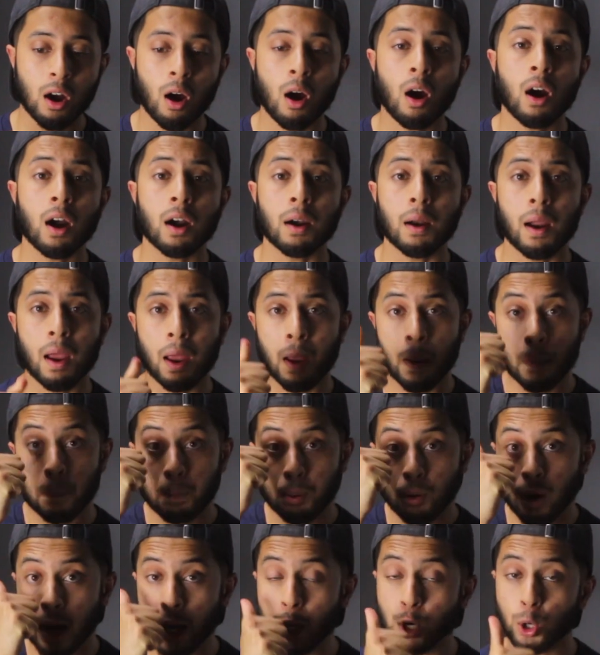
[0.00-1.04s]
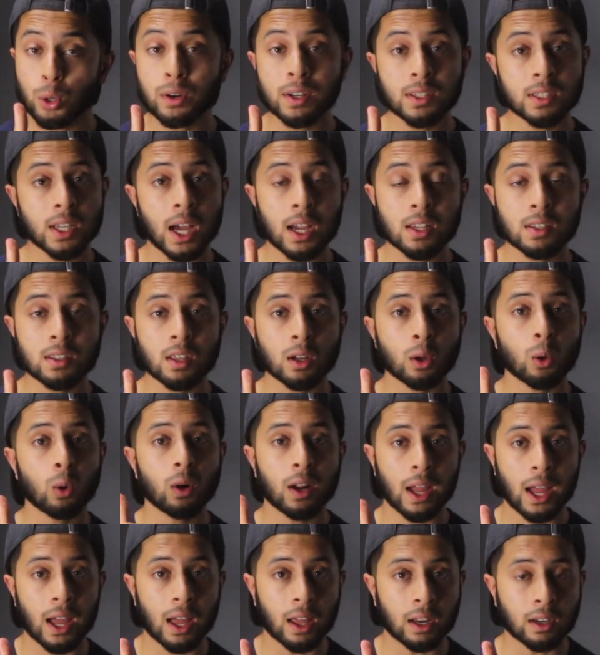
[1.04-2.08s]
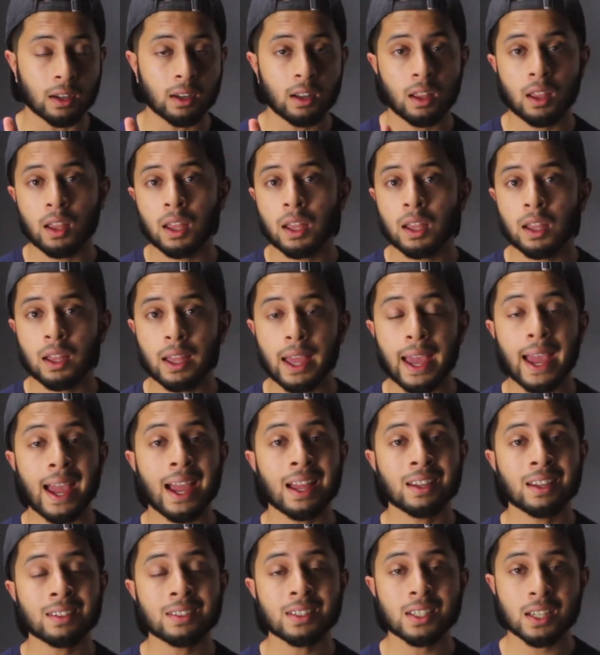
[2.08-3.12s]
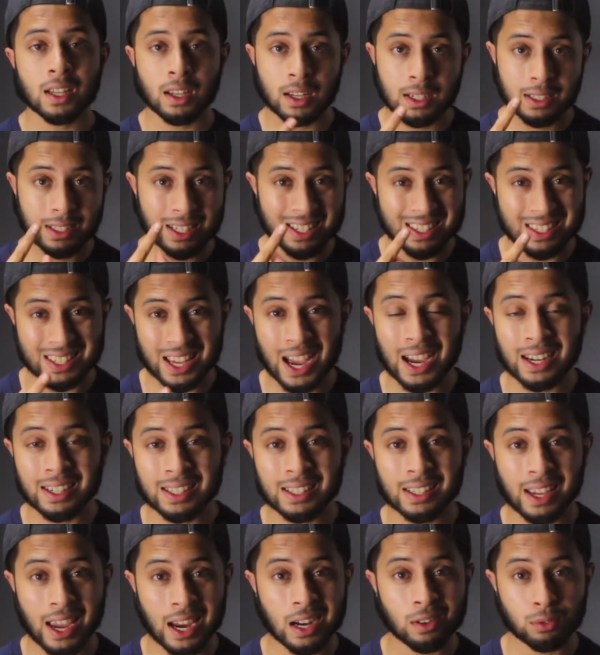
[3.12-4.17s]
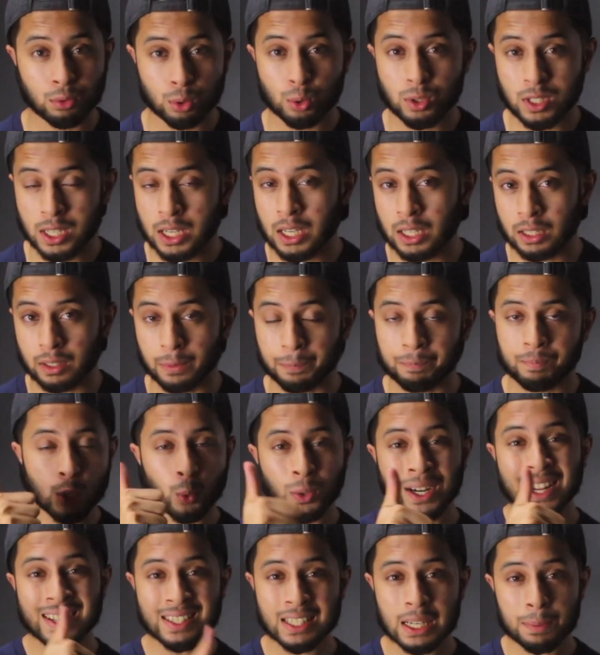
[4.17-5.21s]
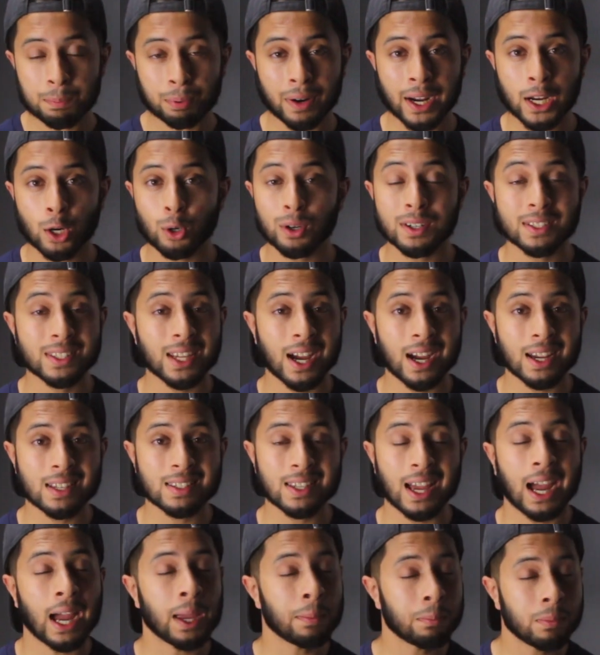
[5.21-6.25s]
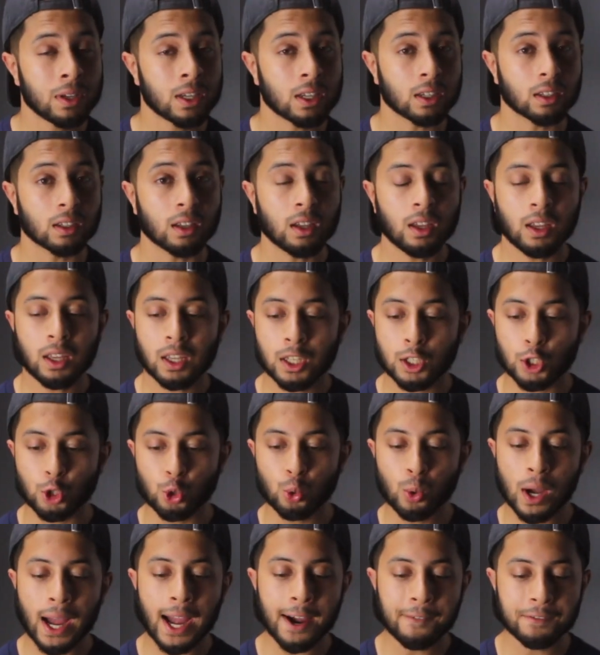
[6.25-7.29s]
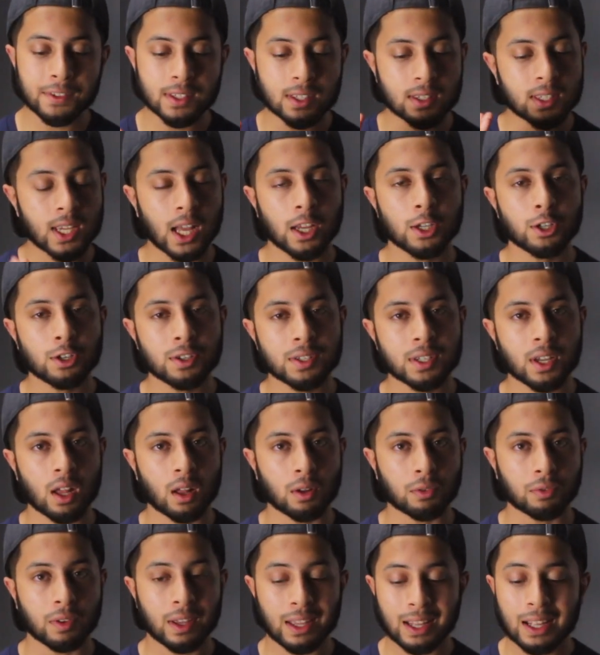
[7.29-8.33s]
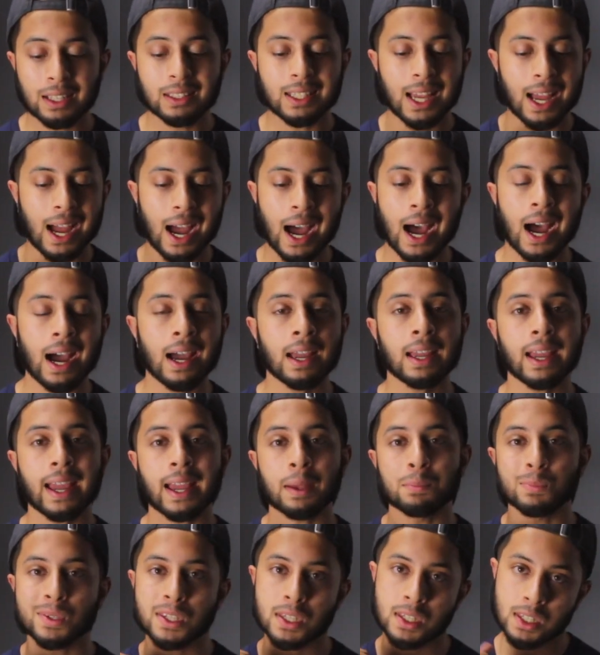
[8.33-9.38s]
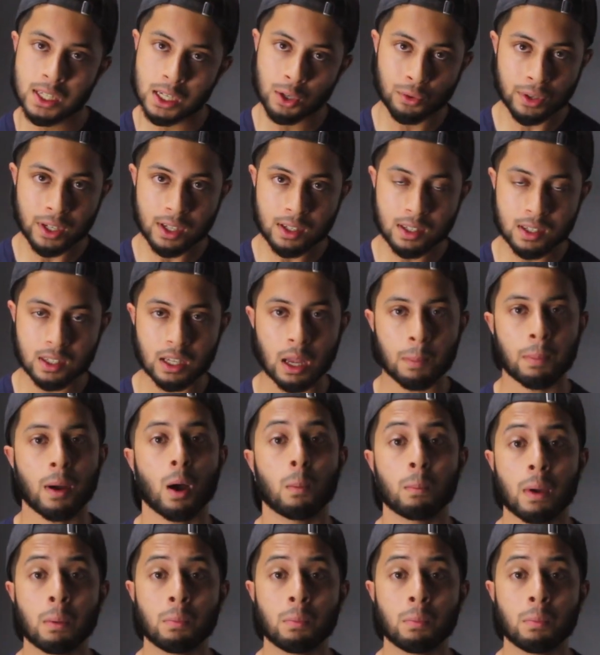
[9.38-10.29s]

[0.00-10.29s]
are prioritize the Quran and designing a routine. So when I say prioritize, I mean you have to tell yourself that I am serious about